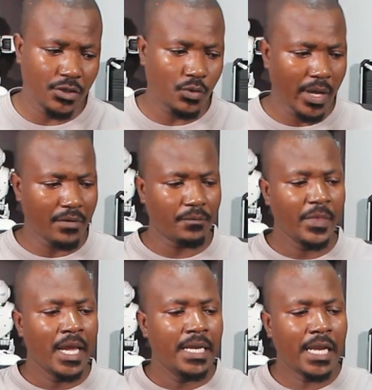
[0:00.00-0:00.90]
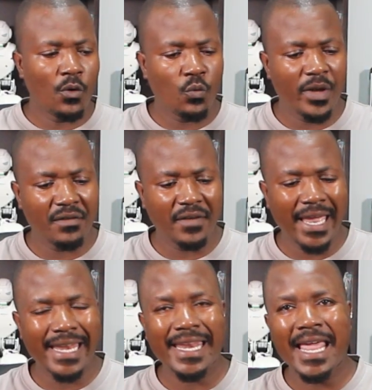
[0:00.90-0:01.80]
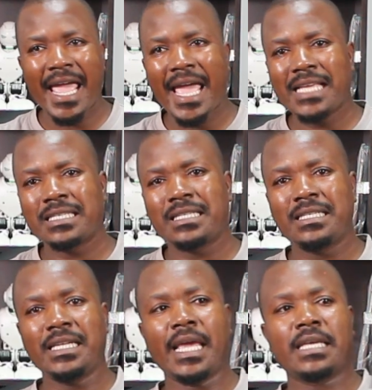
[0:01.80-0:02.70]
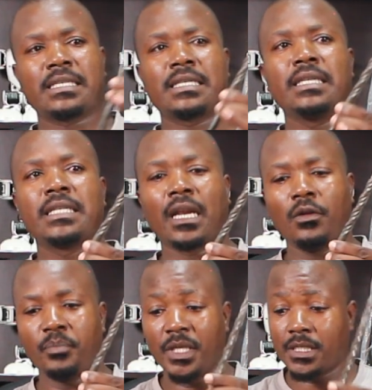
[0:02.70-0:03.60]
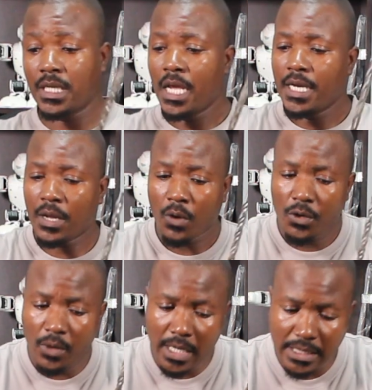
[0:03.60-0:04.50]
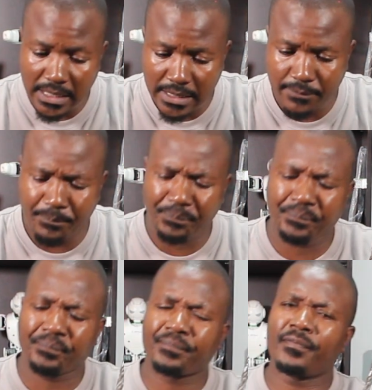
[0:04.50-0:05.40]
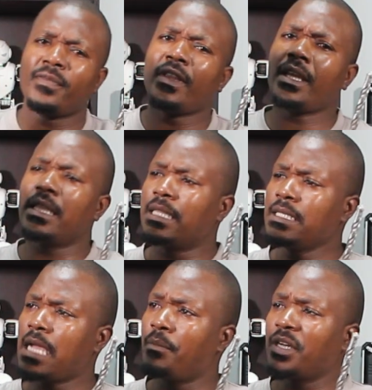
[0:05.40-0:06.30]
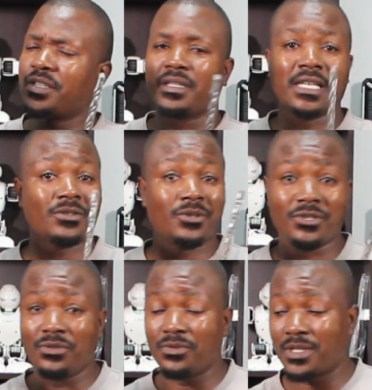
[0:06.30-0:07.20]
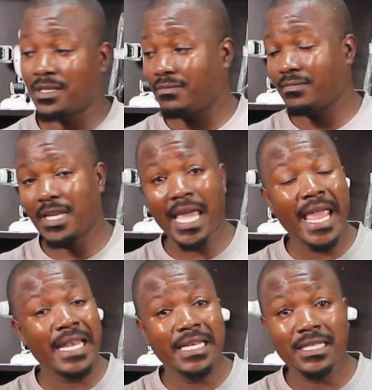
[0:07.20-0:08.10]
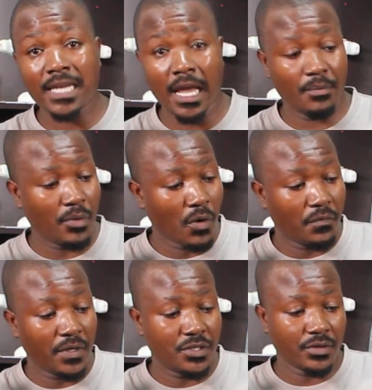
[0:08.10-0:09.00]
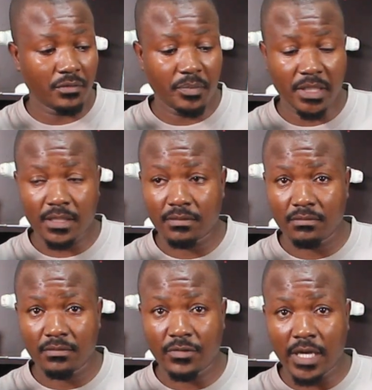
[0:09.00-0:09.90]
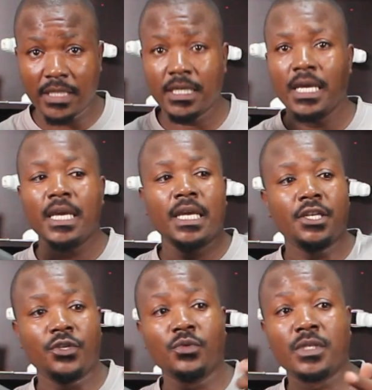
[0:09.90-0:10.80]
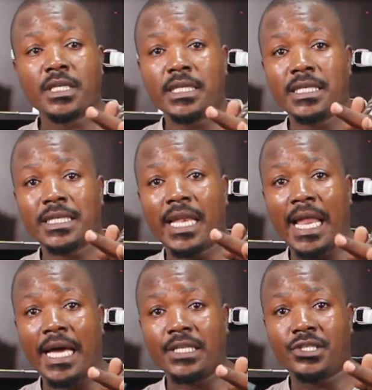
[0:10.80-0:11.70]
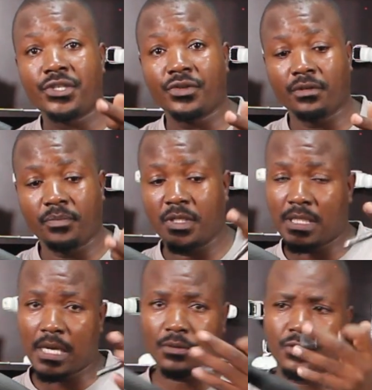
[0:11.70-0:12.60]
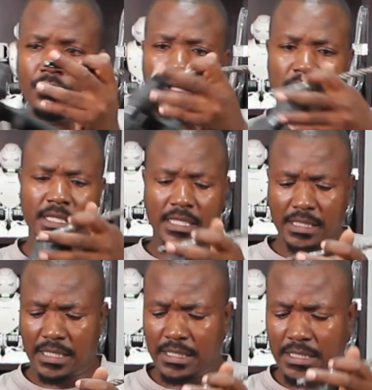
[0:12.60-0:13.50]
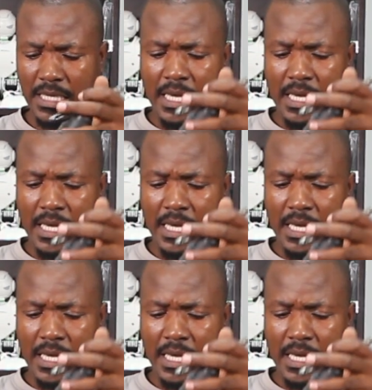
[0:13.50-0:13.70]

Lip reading: to have. Now we have an SDS drill bit. Now look at this. This hammer drill does not use any type of a drill bit, right? It uses this large drill bit. How do you insert this?